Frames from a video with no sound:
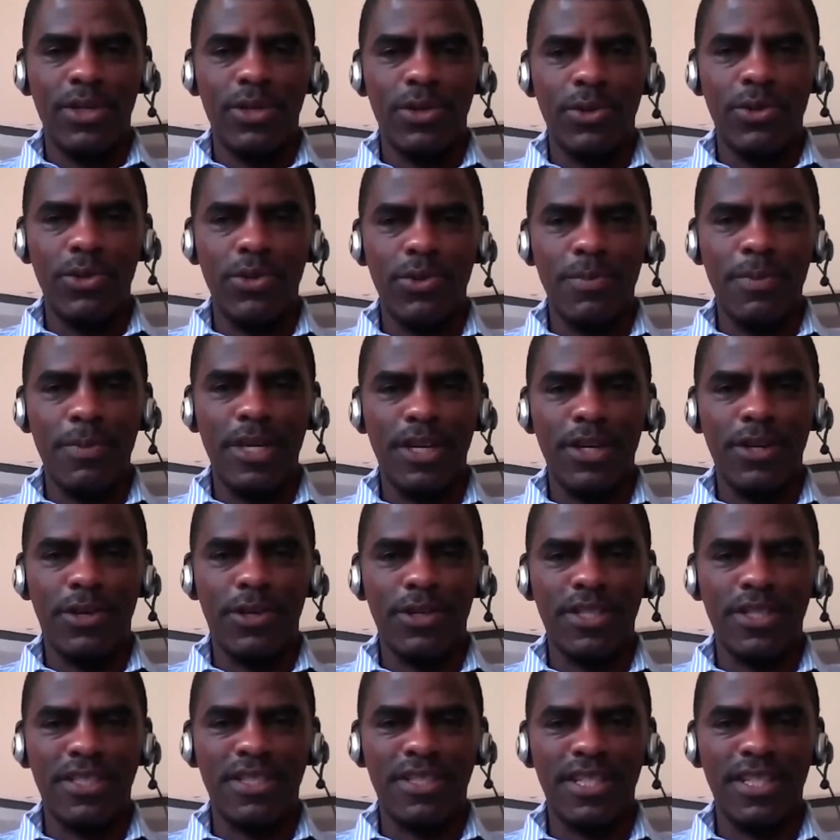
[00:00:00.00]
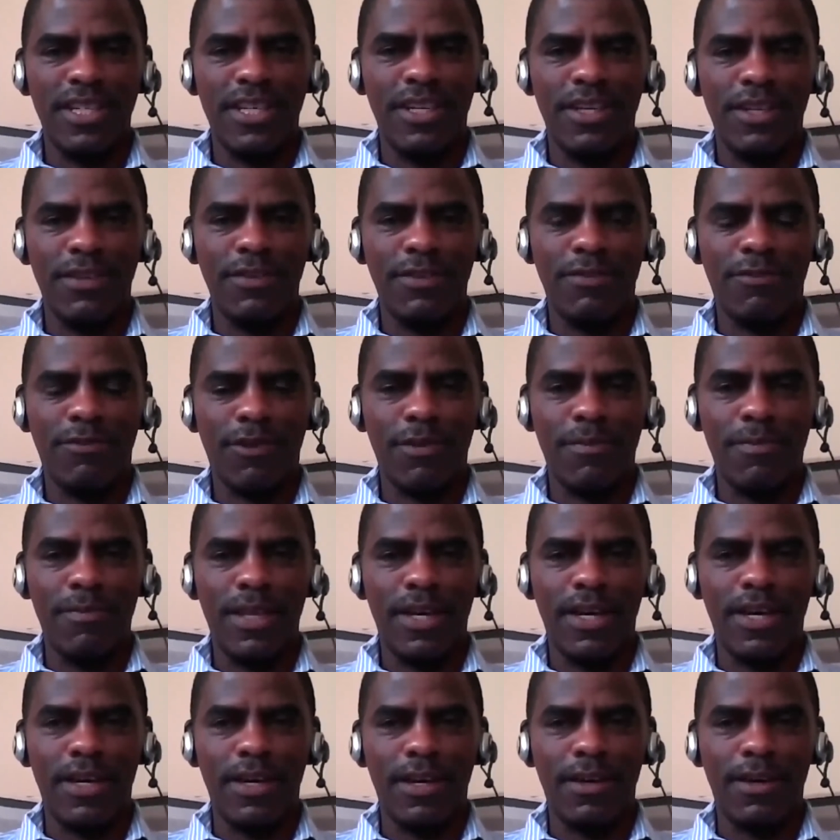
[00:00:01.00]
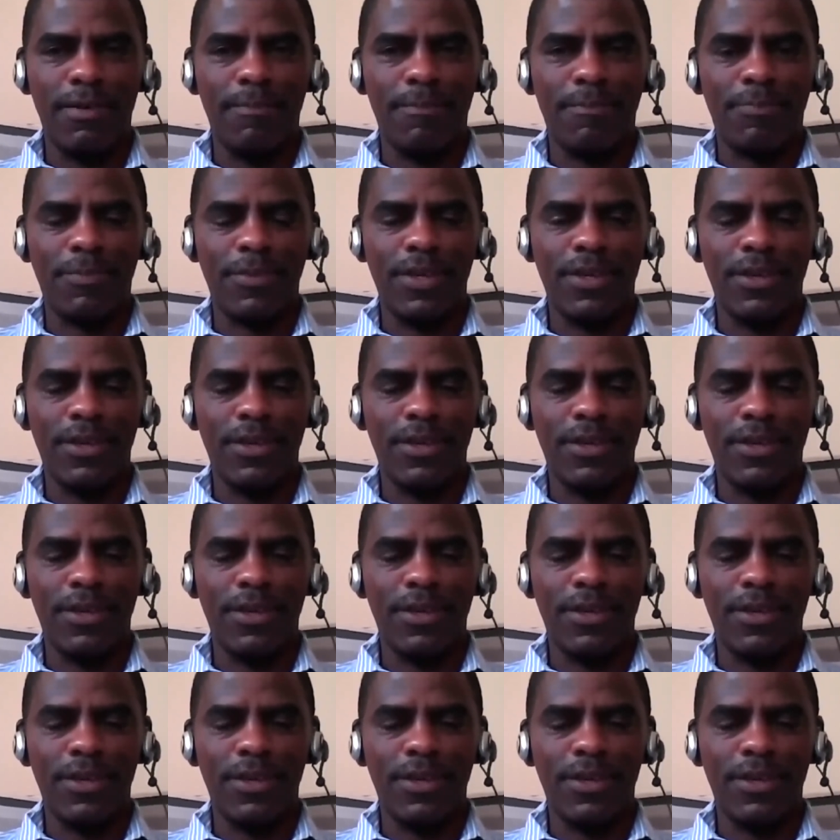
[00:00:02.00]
who you may not see from the,